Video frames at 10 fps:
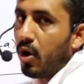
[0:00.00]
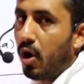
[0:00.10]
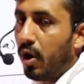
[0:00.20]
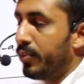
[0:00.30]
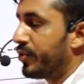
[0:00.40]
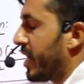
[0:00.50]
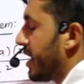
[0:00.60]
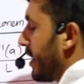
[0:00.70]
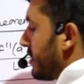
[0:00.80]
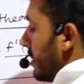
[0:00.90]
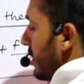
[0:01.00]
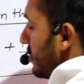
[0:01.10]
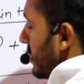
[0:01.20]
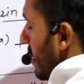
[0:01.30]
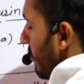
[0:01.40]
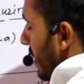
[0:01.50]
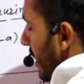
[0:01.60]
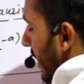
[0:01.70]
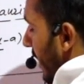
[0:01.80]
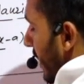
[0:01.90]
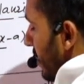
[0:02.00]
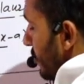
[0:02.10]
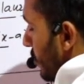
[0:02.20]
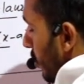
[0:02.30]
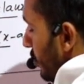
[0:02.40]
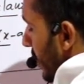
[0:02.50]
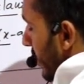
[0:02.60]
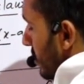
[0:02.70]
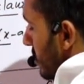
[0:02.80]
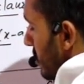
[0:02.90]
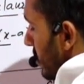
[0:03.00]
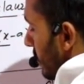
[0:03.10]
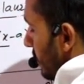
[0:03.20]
of sin x is given as cos x.